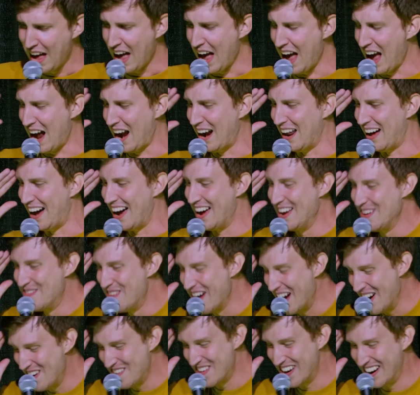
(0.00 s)
And I
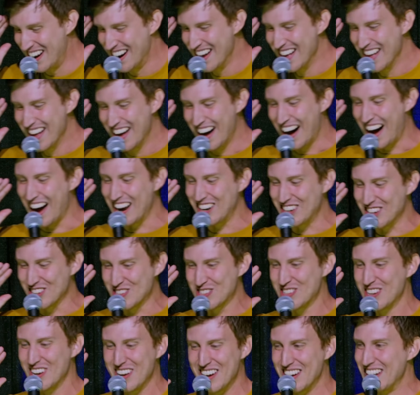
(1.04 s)
remember, I
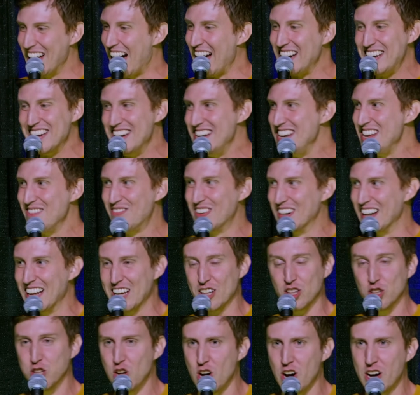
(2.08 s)
didn't even
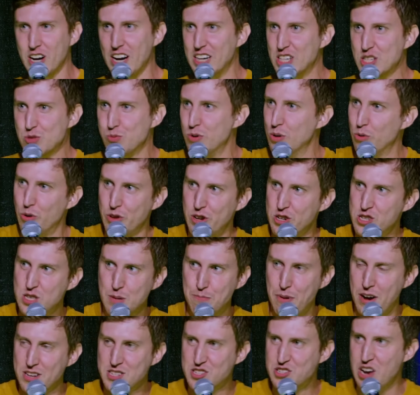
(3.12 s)
like look. I just went, well, there's the
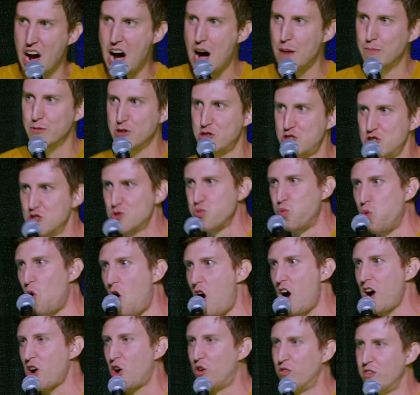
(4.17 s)
bus stop. Let's just
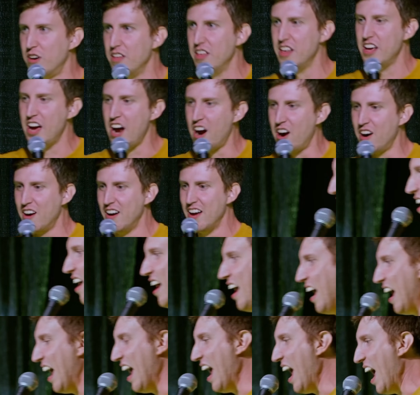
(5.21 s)
walk over to there.
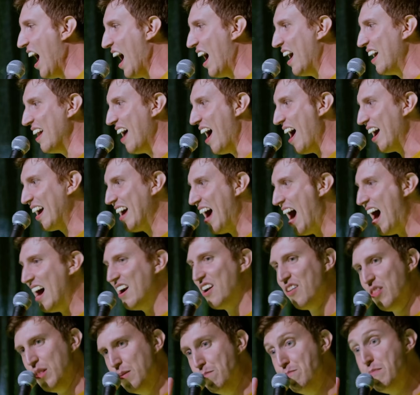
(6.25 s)
And I got
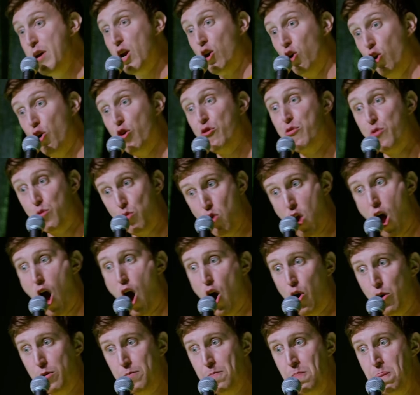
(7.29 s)
into the middle of the
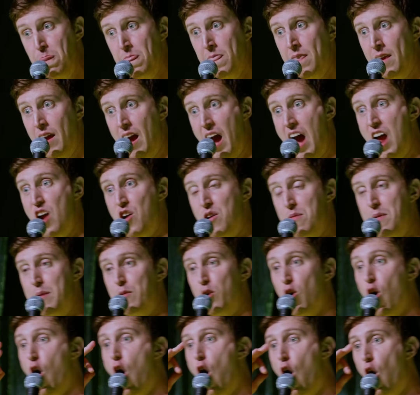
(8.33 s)
road, and I
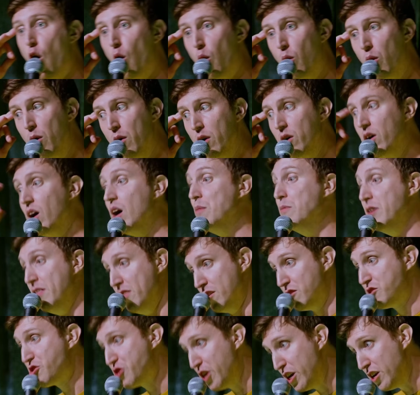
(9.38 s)
remember, oh, I'm in
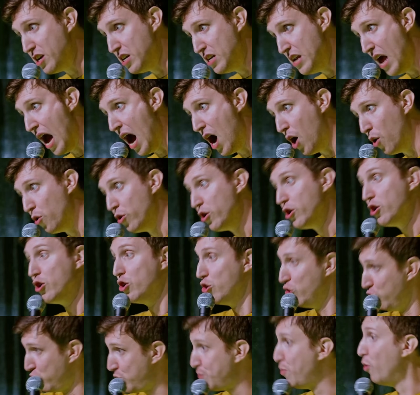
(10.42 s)
the city now.
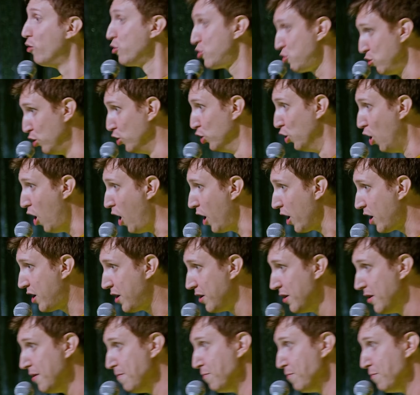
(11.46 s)
You're supposed to look.